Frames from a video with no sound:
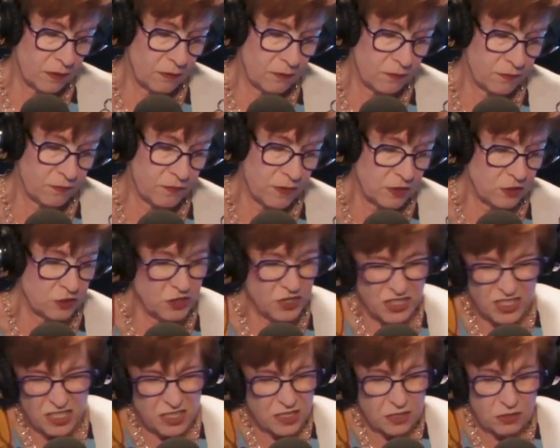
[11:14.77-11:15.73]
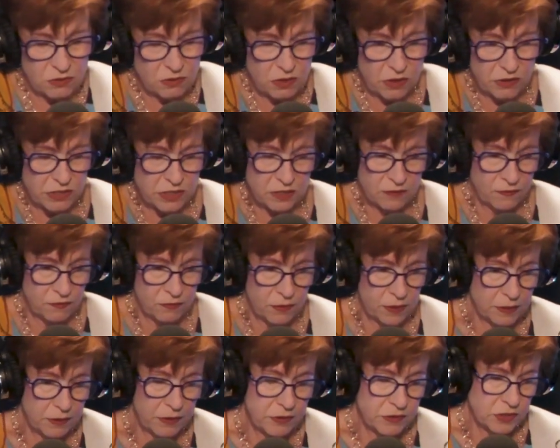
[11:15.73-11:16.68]
functions are, are different
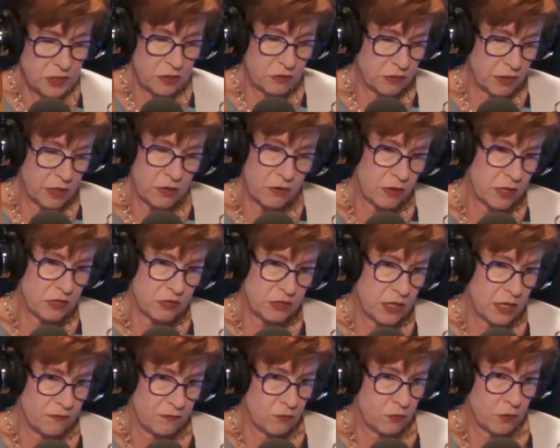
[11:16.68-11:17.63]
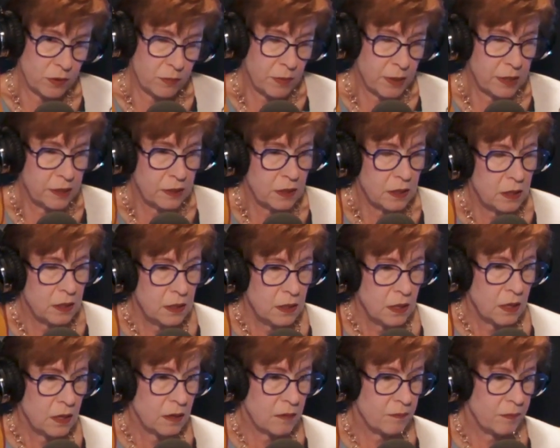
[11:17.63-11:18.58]
because you're, you're, they're set forth by,
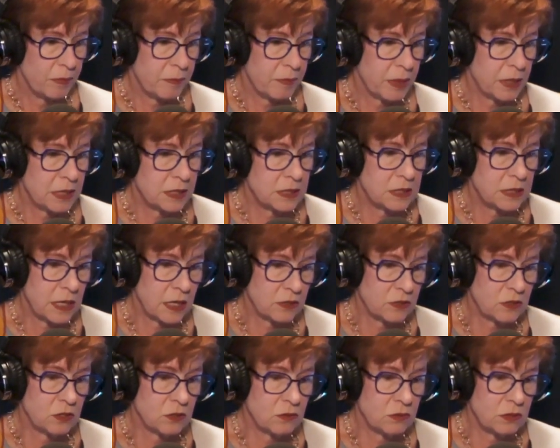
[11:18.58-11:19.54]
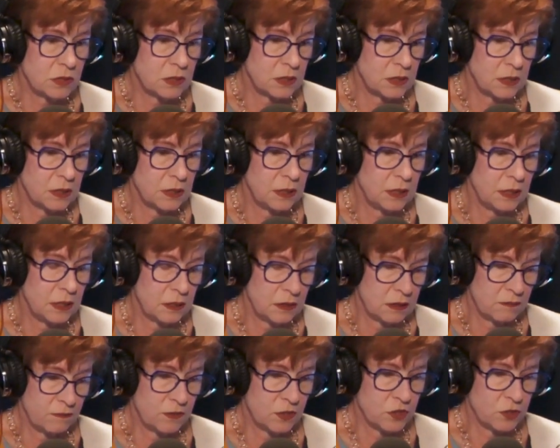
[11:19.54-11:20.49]
um, by the statutes in the
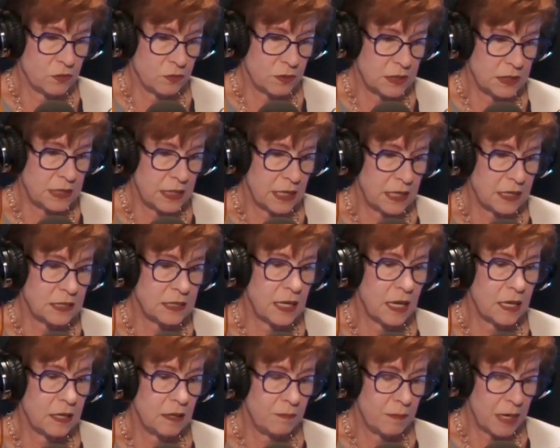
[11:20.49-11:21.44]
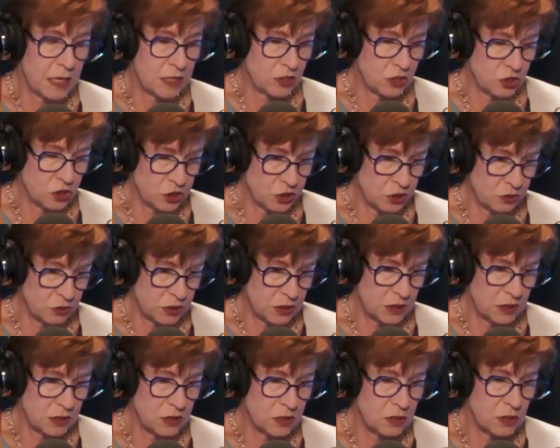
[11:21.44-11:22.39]
individual states. And in
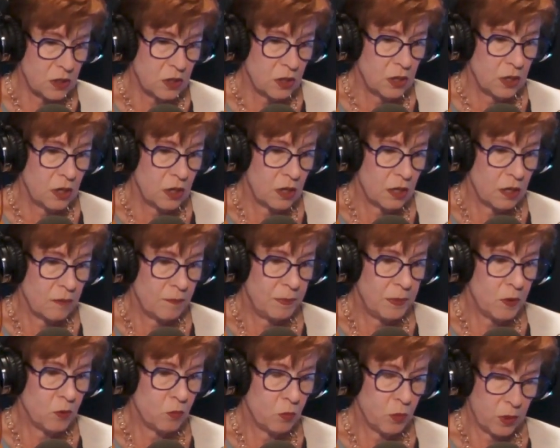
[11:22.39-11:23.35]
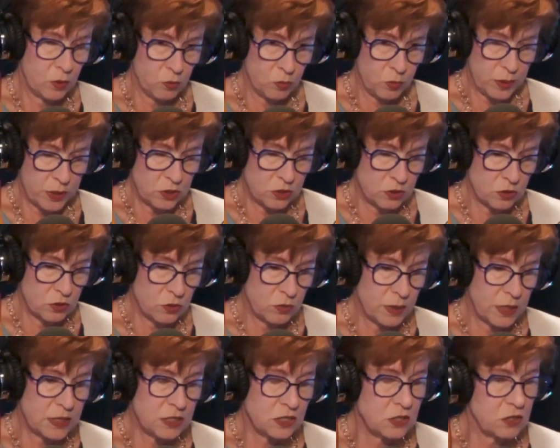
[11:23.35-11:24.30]
Massachusetts, um, what we do,
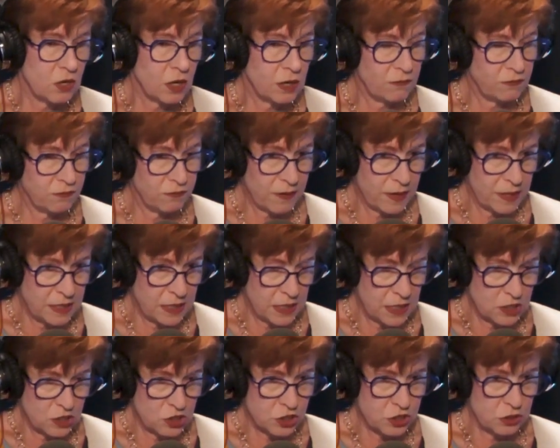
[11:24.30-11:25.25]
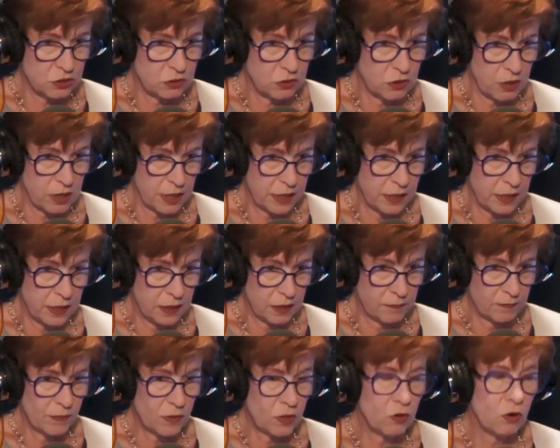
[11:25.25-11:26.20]
it's not financial
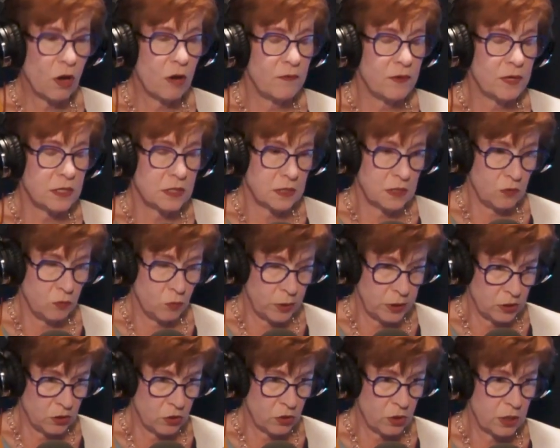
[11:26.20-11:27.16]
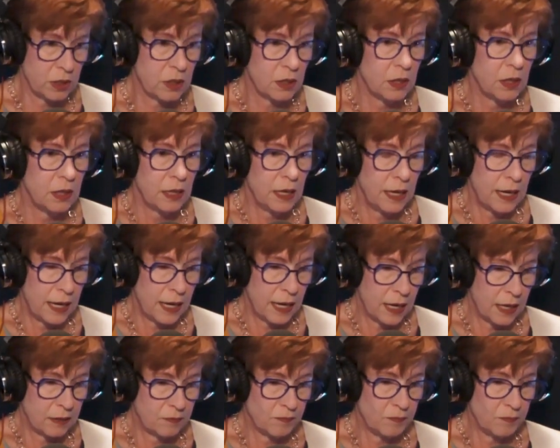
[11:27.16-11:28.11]
auditing. Obviously, we look
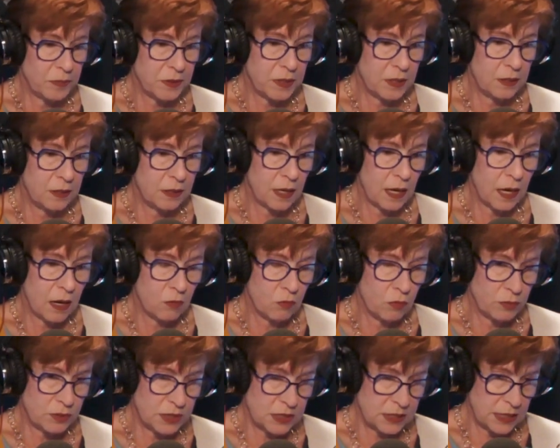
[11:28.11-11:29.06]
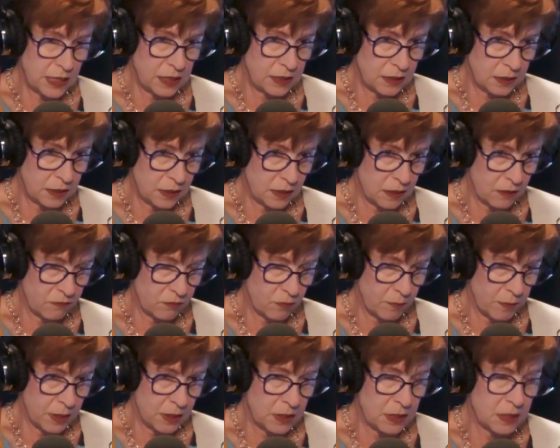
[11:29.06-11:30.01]
at how state
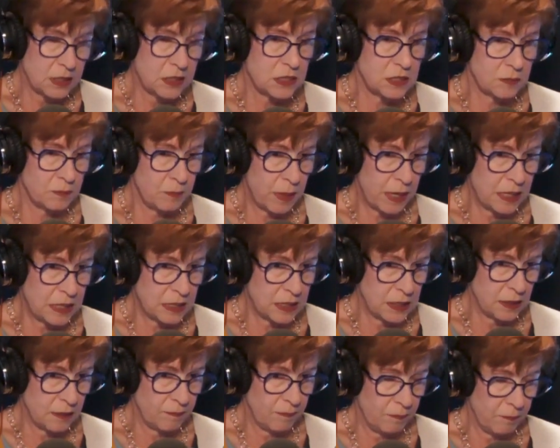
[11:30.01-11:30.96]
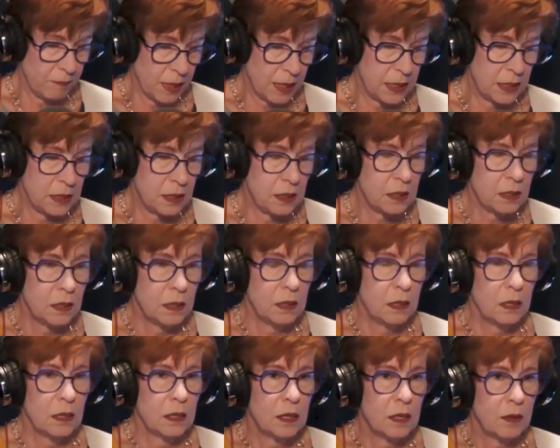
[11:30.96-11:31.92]
government is spending money,
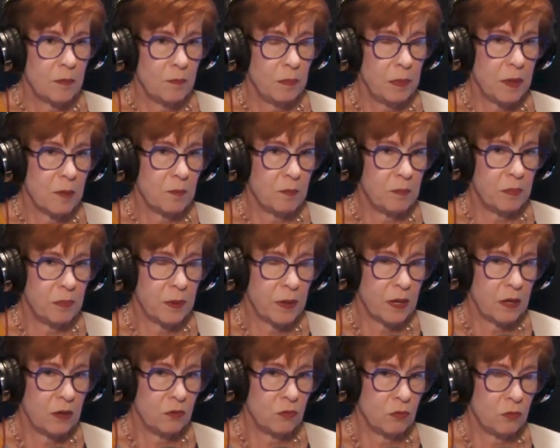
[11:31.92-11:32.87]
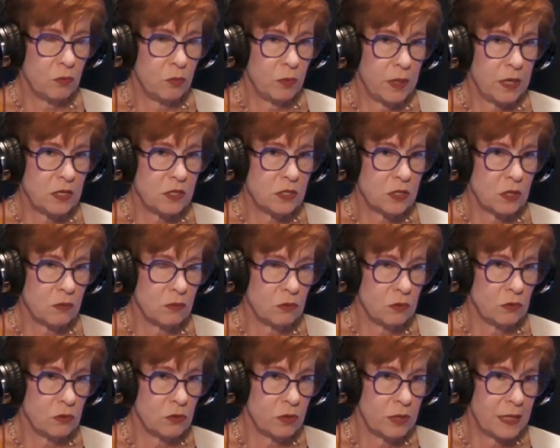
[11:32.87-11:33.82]
um, but we don't
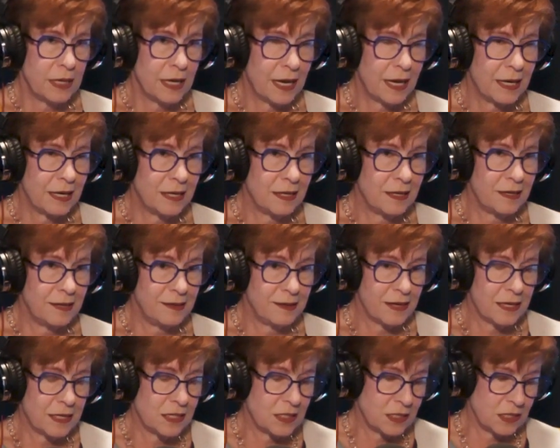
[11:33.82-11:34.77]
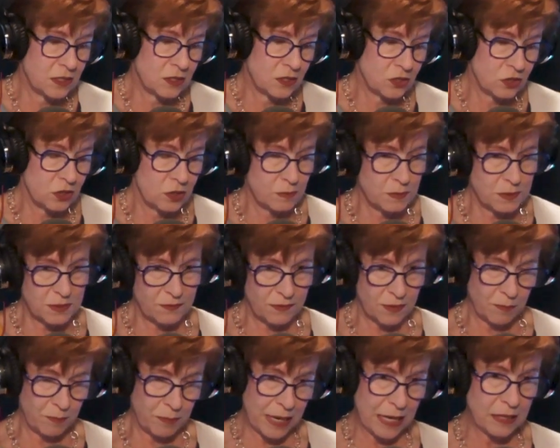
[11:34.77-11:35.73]
look at it just in terms of
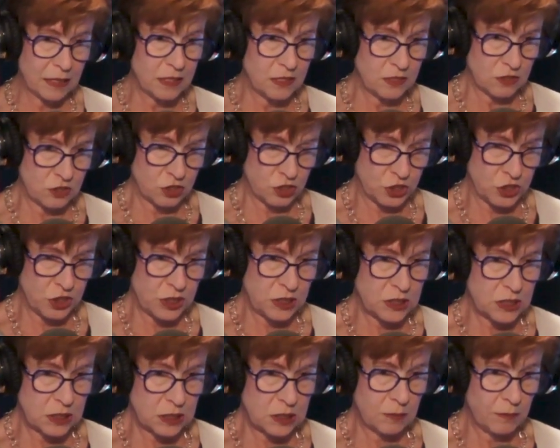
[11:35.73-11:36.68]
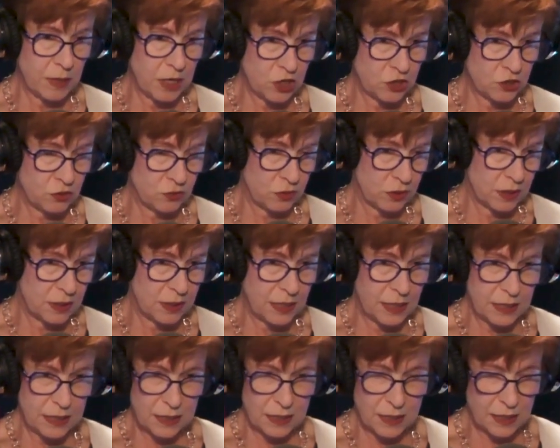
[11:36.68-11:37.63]
the balance sheets to make sure that
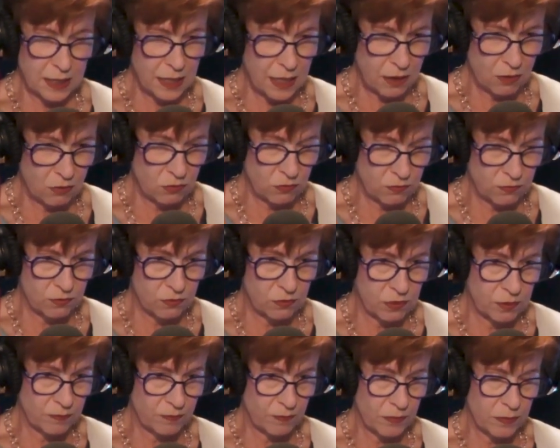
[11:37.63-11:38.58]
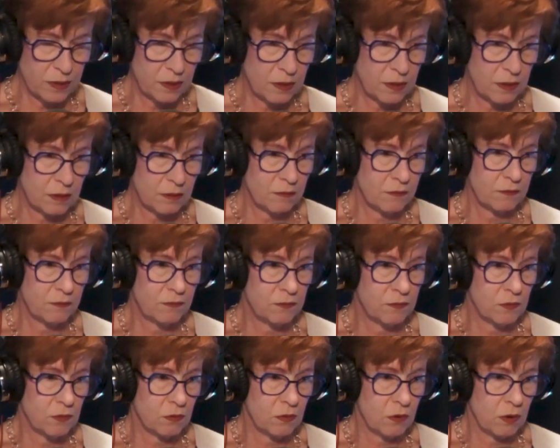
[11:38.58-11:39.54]
they can account for uh,
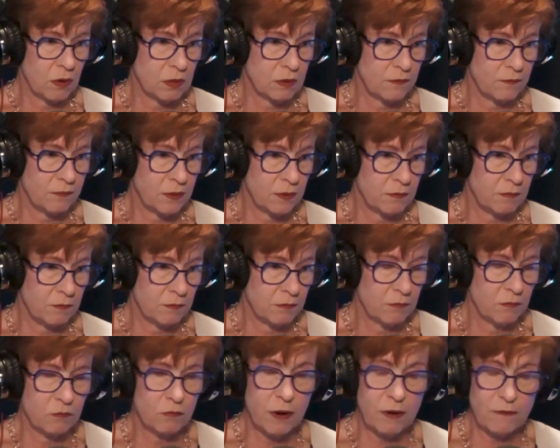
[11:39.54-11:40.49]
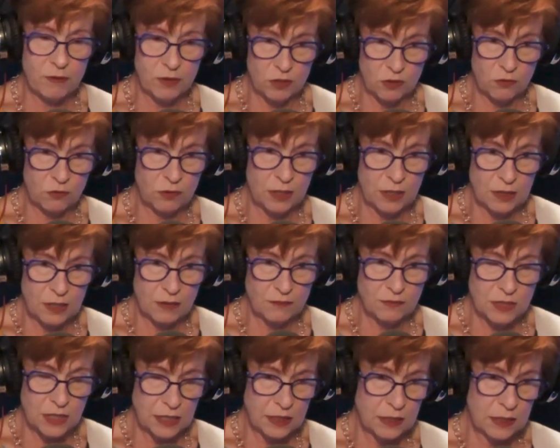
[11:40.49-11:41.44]
for all of the revenue that they've
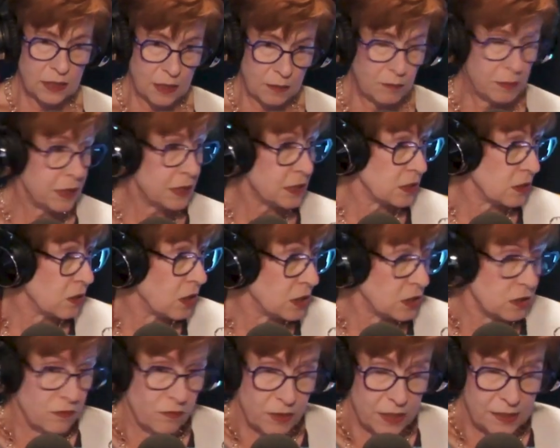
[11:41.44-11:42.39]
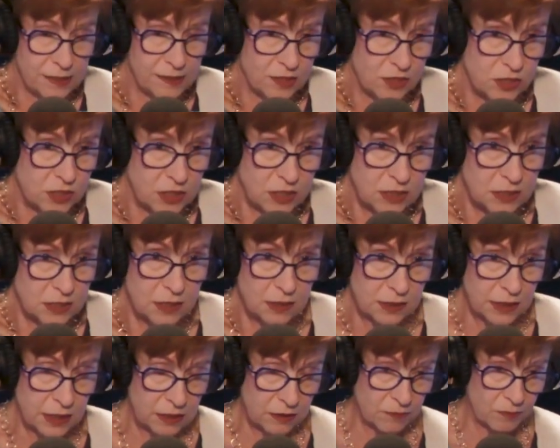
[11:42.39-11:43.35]
taken in because lots of agencies collect